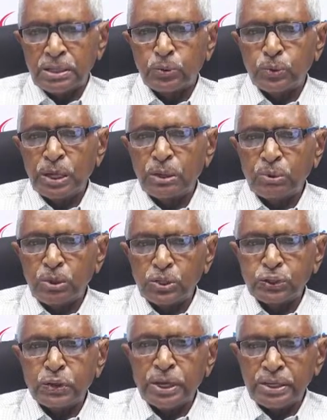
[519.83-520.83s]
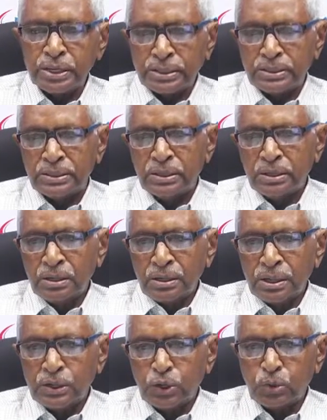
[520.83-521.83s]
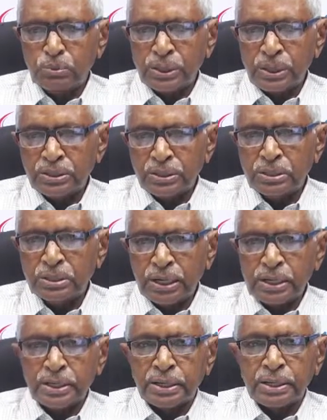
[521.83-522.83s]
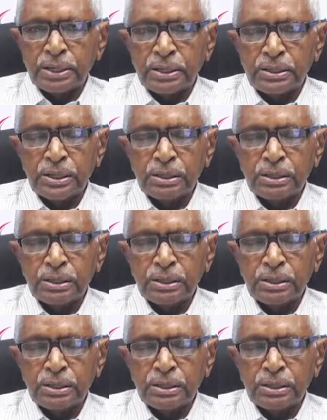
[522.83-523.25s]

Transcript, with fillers: I think we have also added a robotic surgical technique.